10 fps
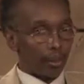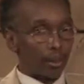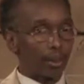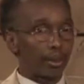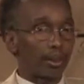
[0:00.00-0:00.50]

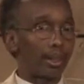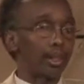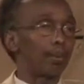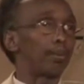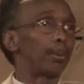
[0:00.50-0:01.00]
were not
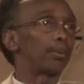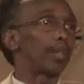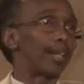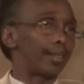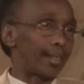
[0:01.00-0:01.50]
able to
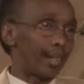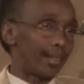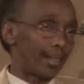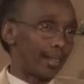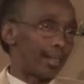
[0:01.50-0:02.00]
attract
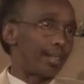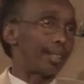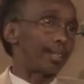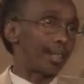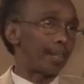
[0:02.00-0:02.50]

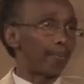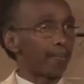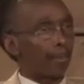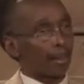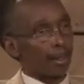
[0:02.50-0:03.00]
that time,
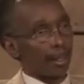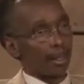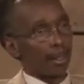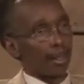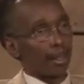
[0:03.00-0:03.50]

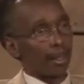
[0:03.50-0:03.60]
and